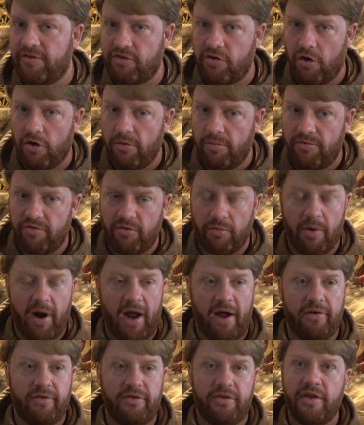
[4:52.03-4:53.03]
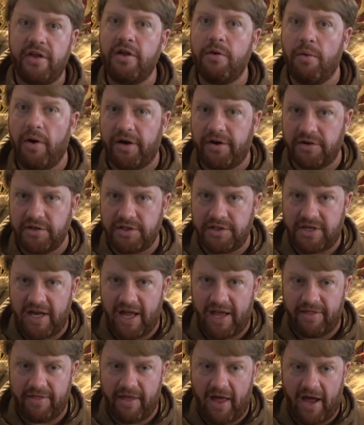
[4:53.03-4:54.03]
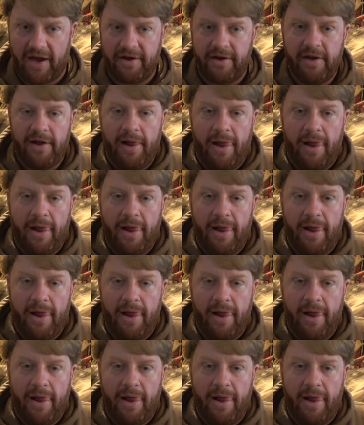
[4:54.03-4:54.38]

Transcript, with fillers: terms around, that you understand that.